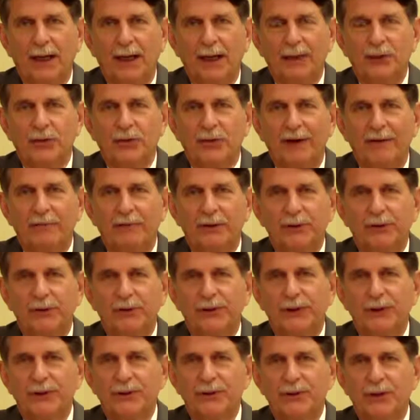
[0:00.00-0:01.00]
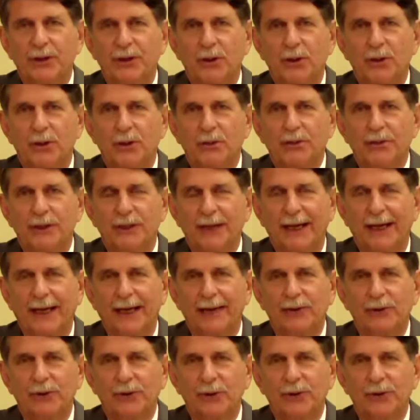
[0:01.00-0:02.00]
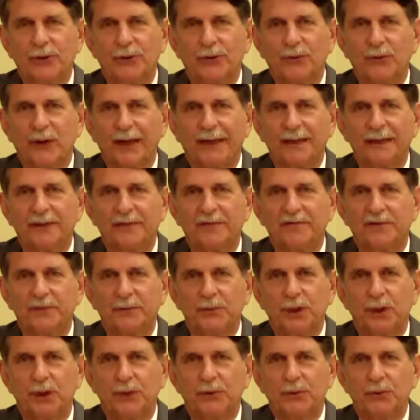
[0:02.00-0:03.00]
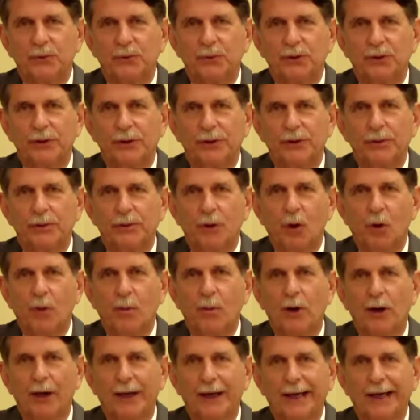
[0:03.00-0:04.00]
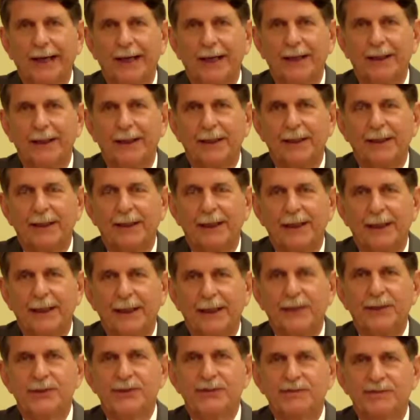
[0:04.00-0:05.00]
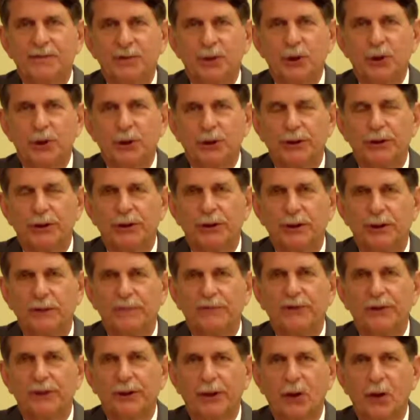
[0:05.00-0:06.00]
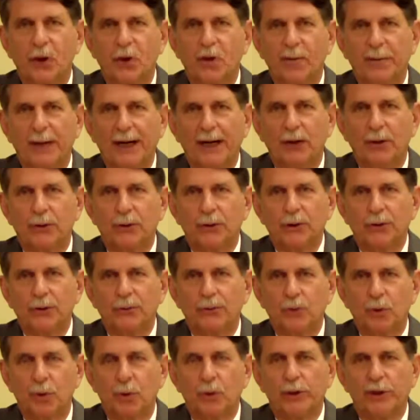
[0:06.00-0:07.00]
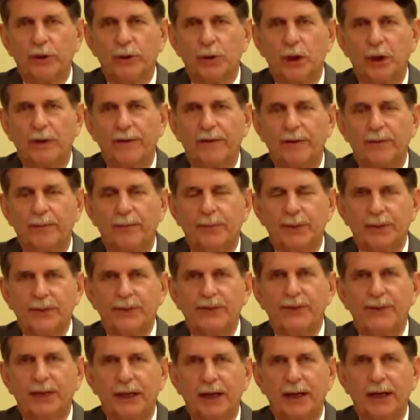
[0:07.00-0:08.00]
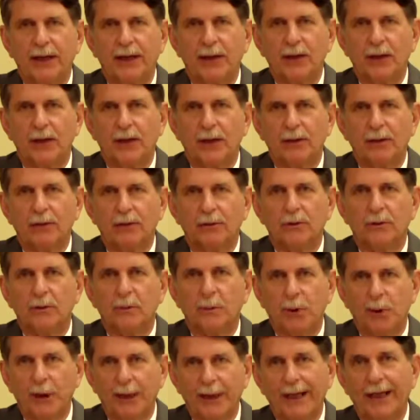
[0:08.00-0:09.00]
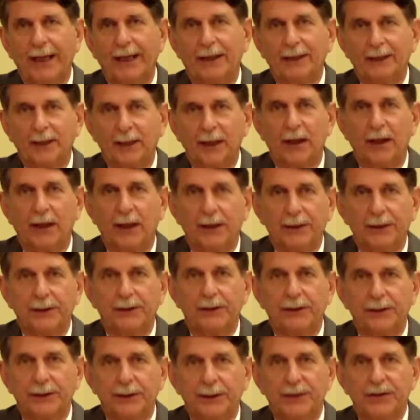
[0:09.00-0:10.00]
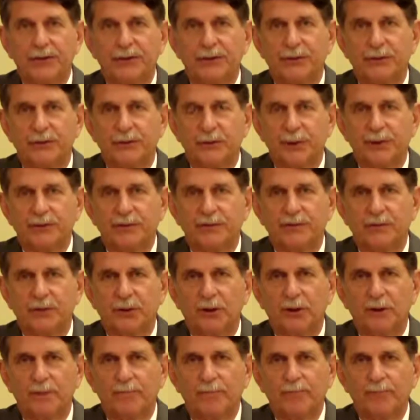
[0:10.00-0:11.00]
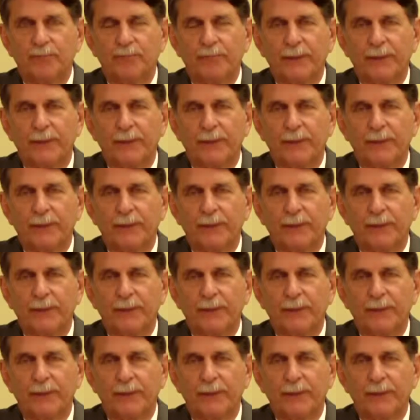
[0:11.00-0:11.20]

I traveled to the East Coast and learned directly from Dr. William O. Barnett his version of the Kock pouch, what we call the BCIR, or Barnett Continent Intestinal Reservoir.